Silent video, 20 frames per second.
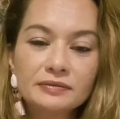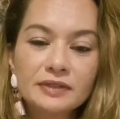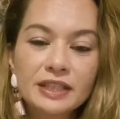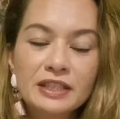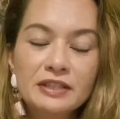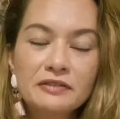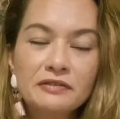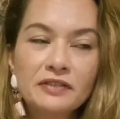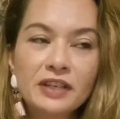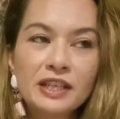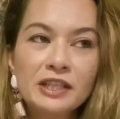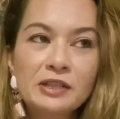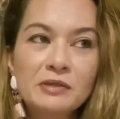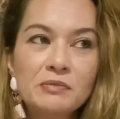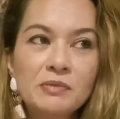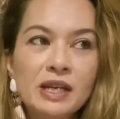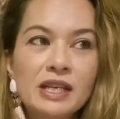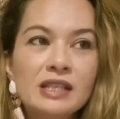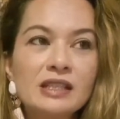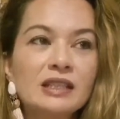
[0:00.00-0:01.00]
It's
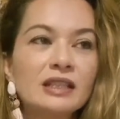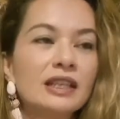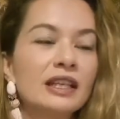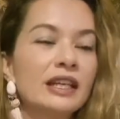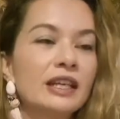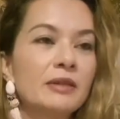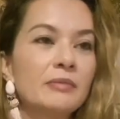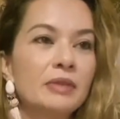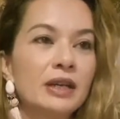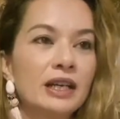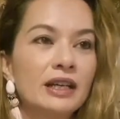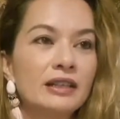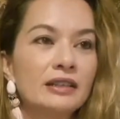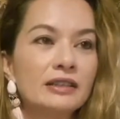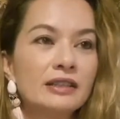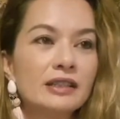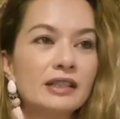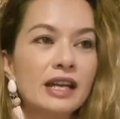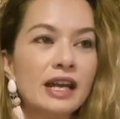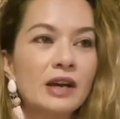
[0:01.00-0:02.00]
fundamentally
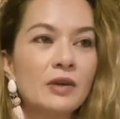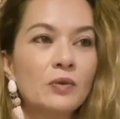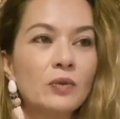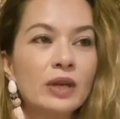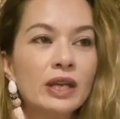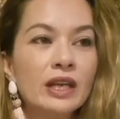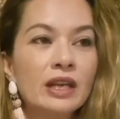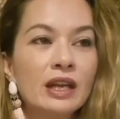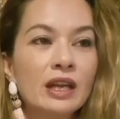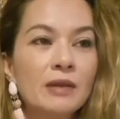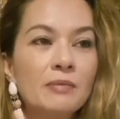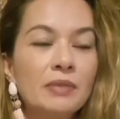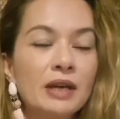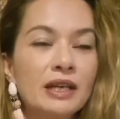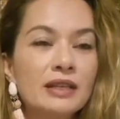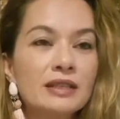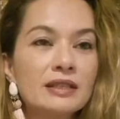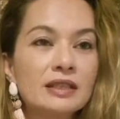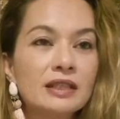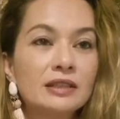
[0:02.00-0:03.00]
about how we keep
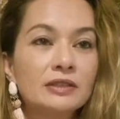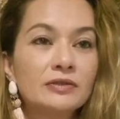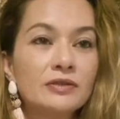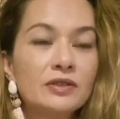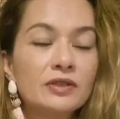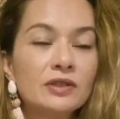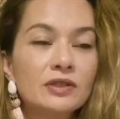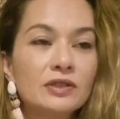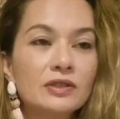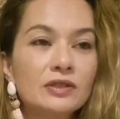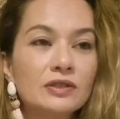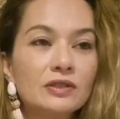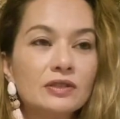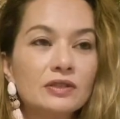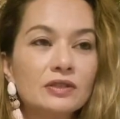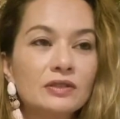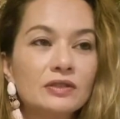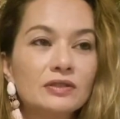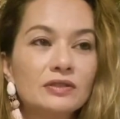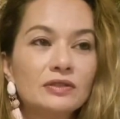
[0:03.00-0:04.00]
ourselves
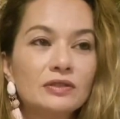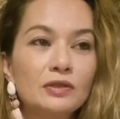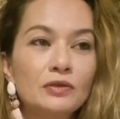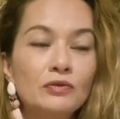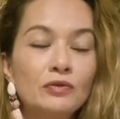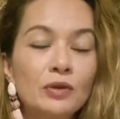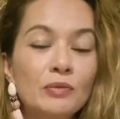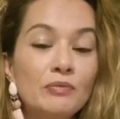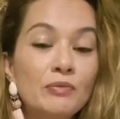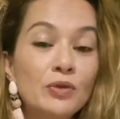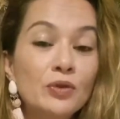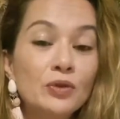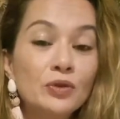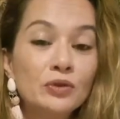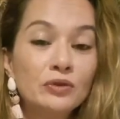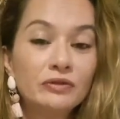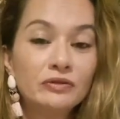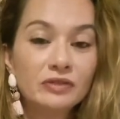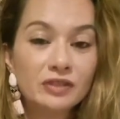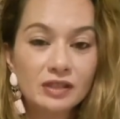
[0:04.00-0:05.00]

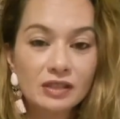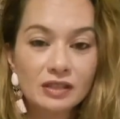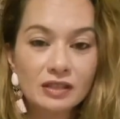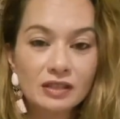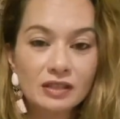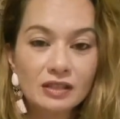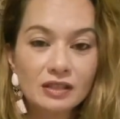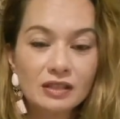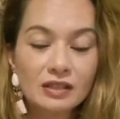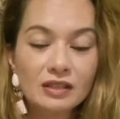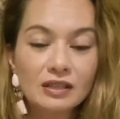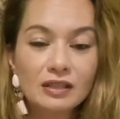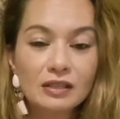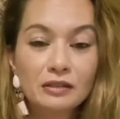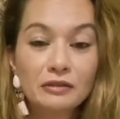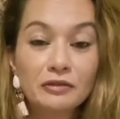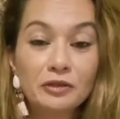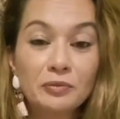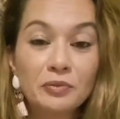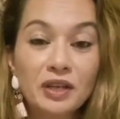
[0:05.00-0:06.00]
removed
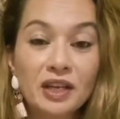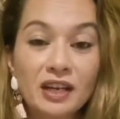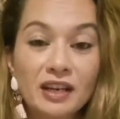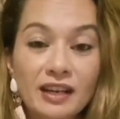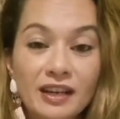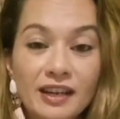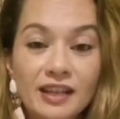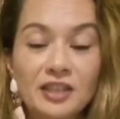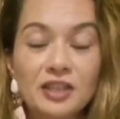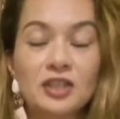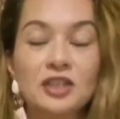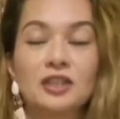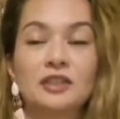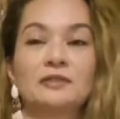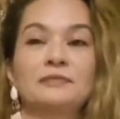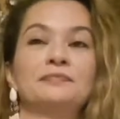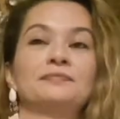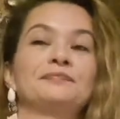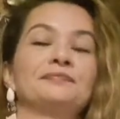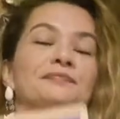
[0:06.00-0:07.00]
from
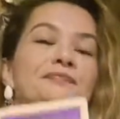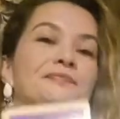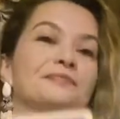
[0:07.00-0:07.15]
connection.